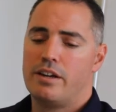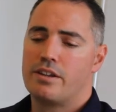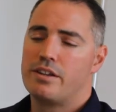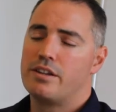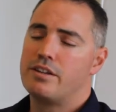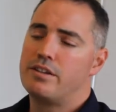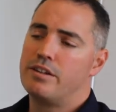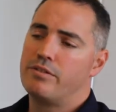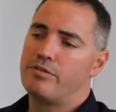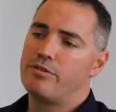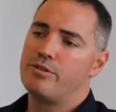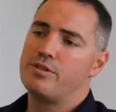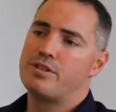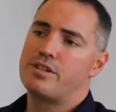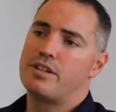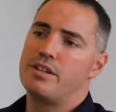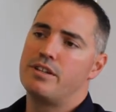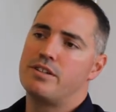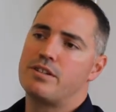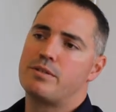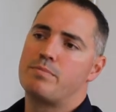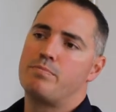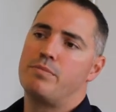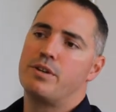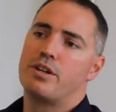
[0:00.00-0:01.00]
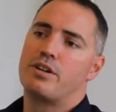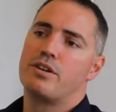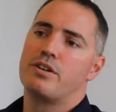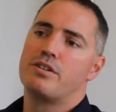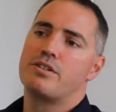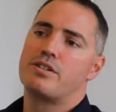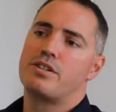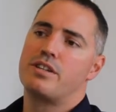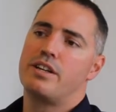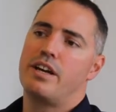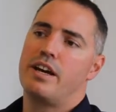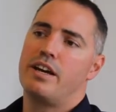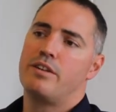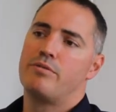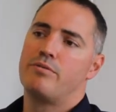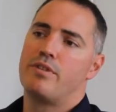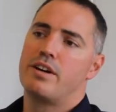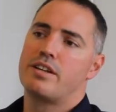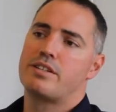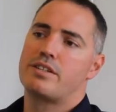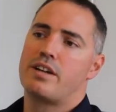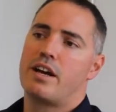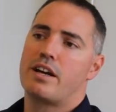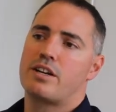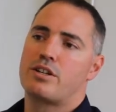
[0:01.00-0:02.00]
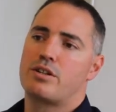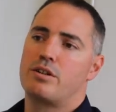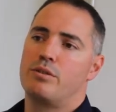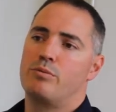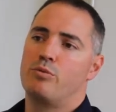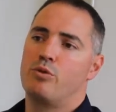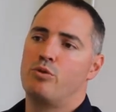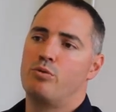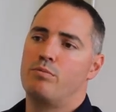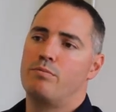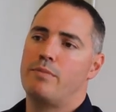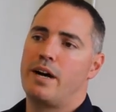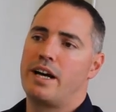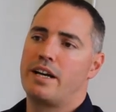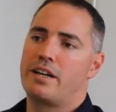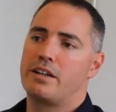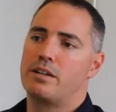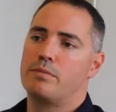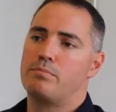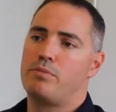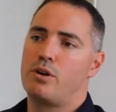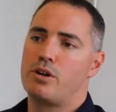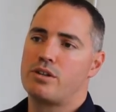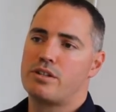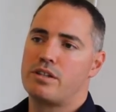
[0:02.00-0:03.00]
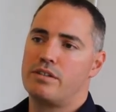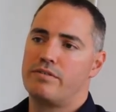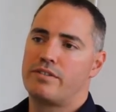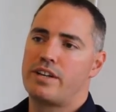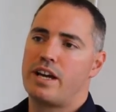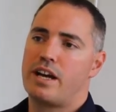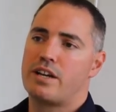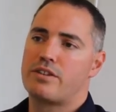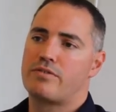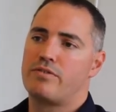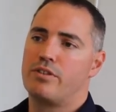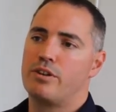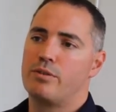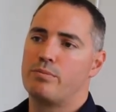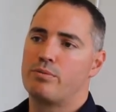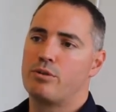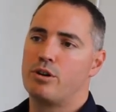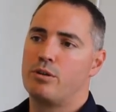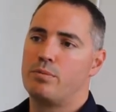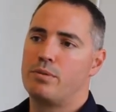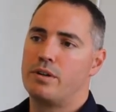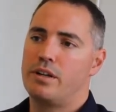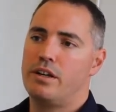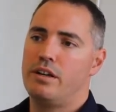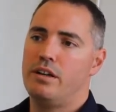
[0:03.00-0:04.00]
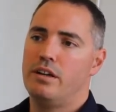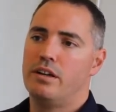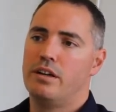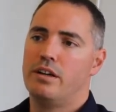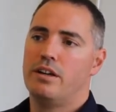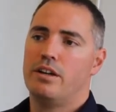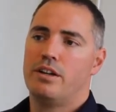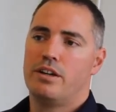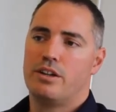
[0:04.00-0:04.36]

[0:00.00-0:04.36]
The difference is because the NRAS actually will make it a positive cash flow property,